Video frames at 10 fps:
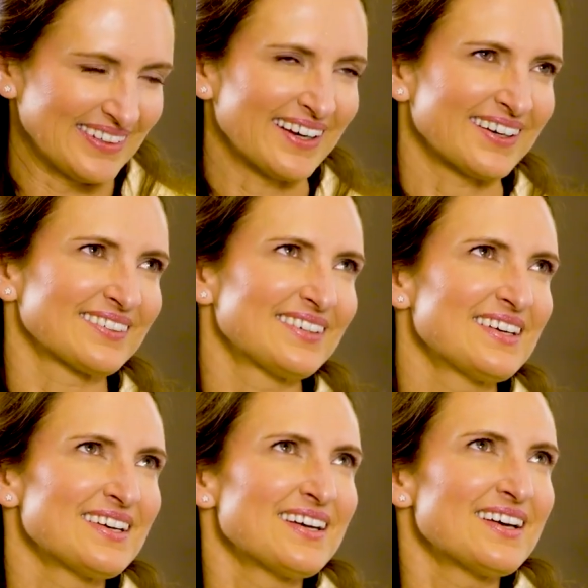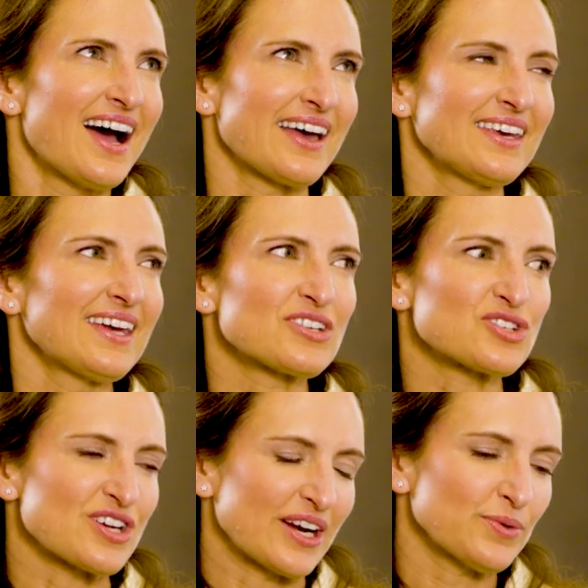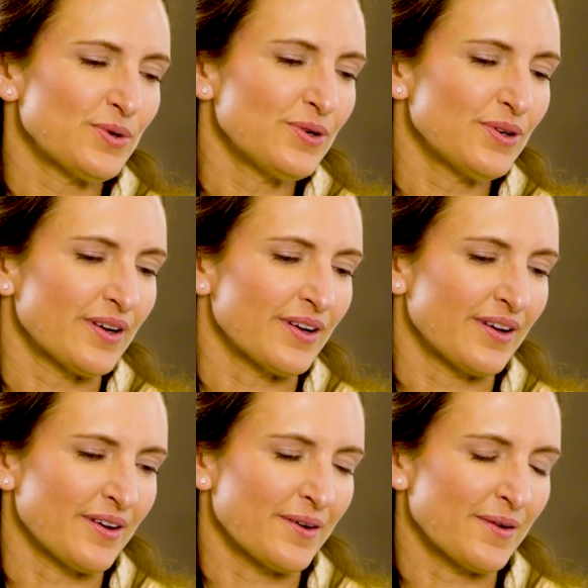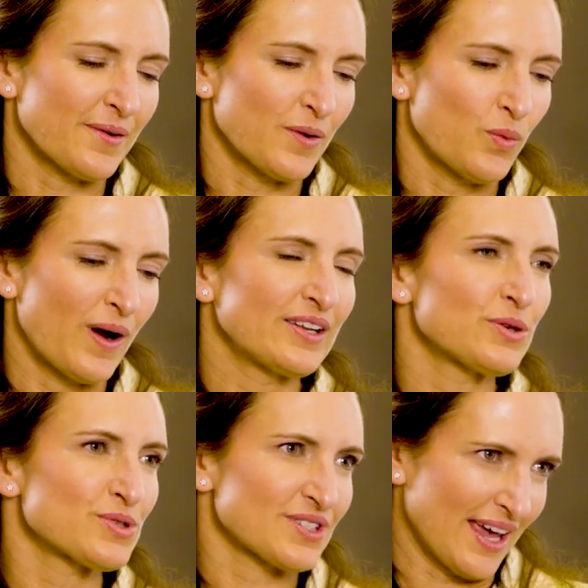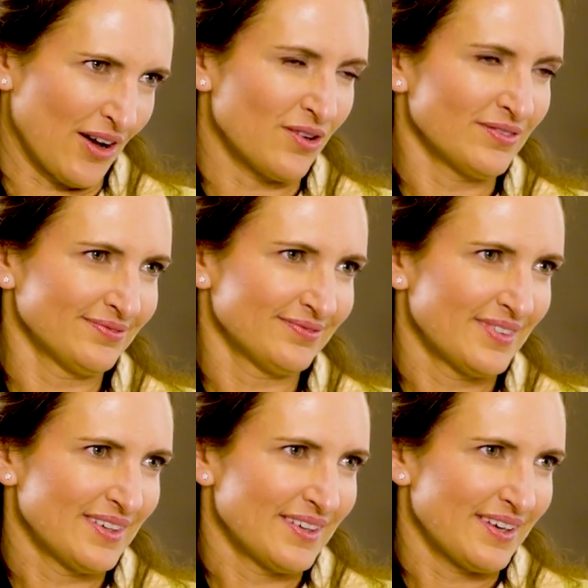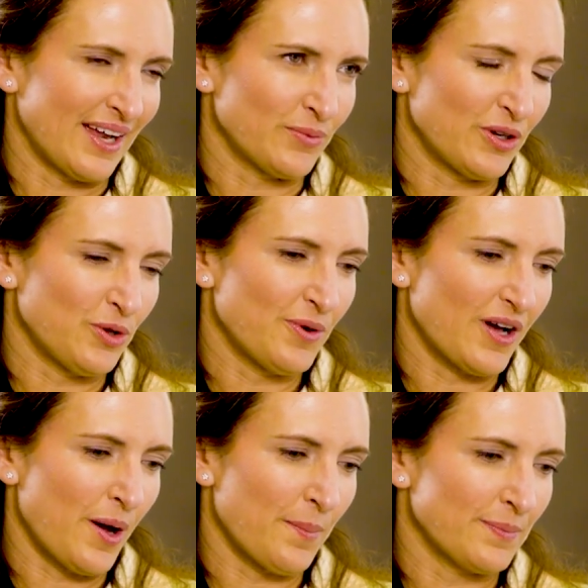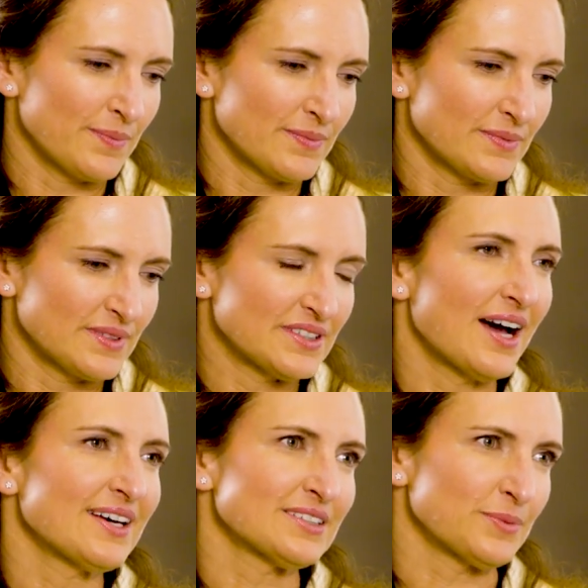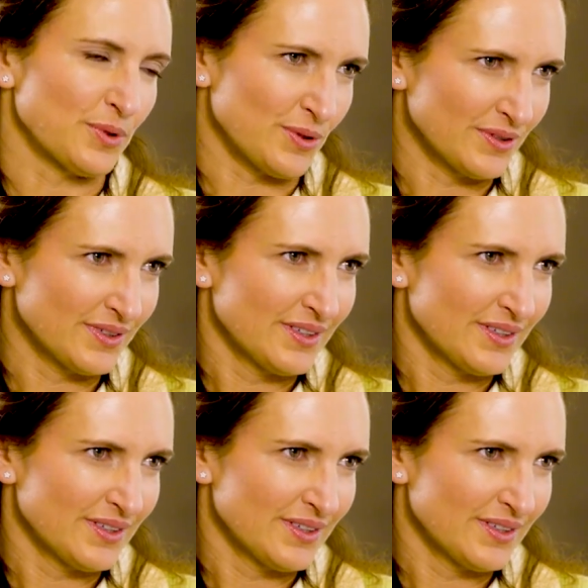Yeah. I think in general, when you scale and when you become sizable,